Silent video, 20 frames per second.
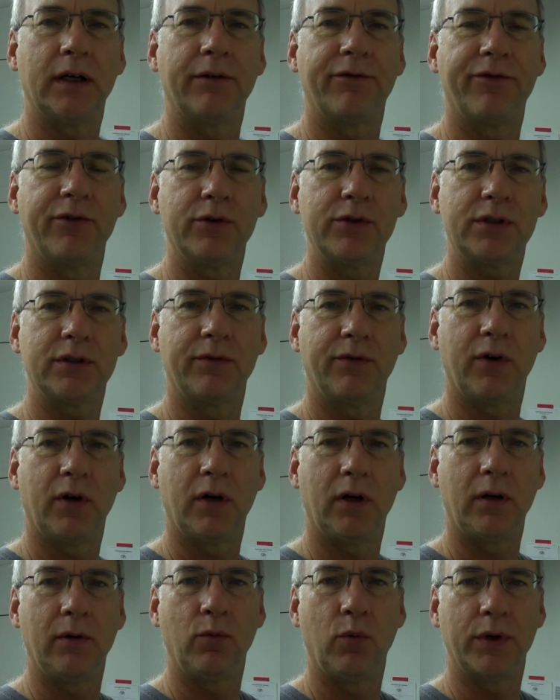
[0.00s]
First of
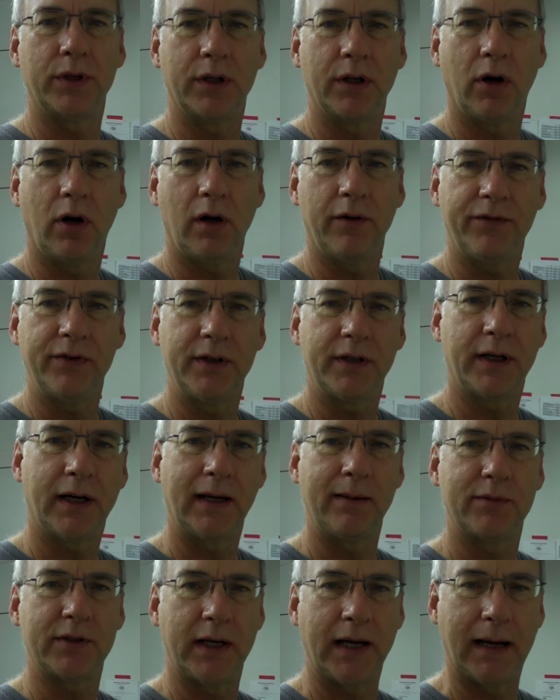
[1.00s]
all, what
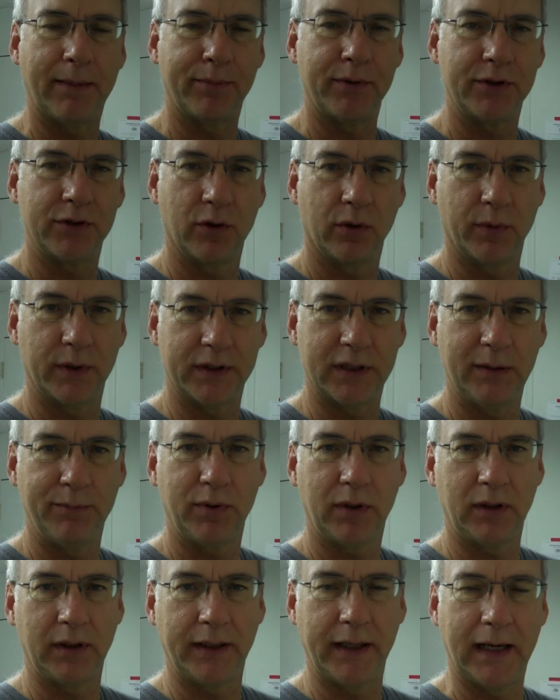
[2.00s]
oftentimes happens, or what
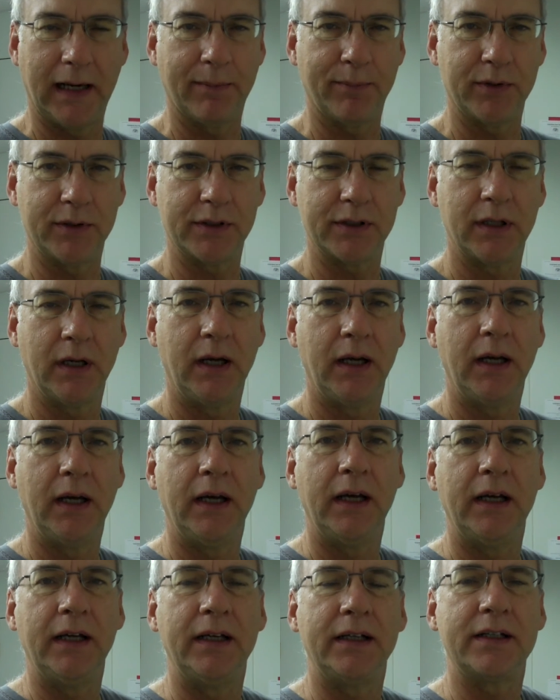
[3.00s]
typically happens,
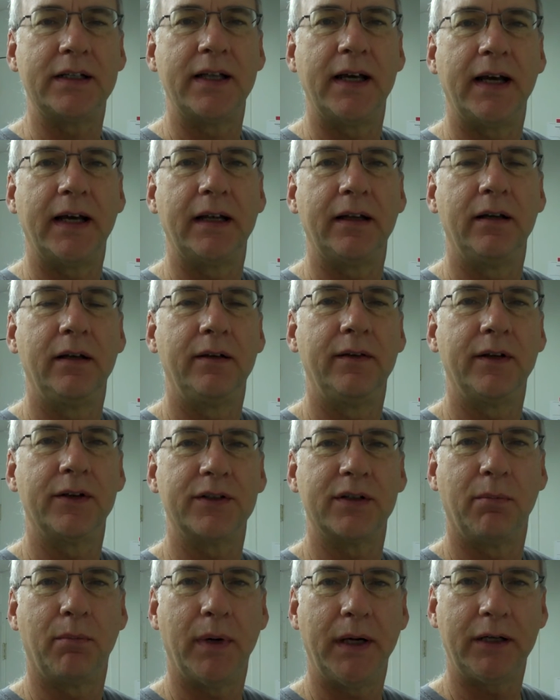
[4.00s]
is that
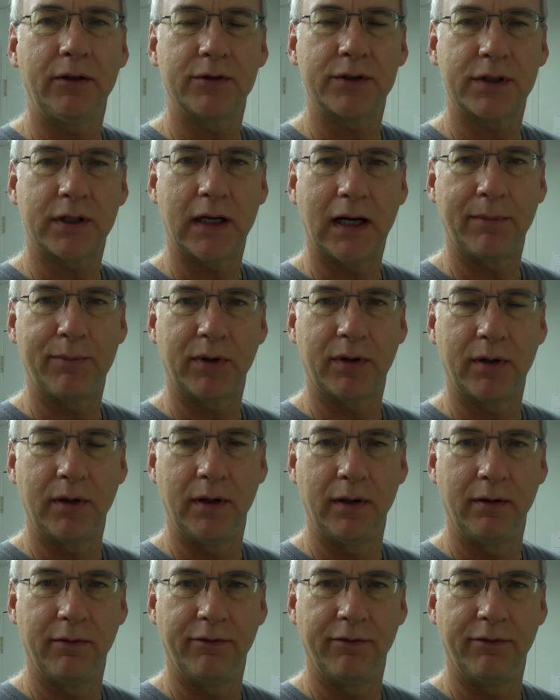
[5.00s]
there's a microscopic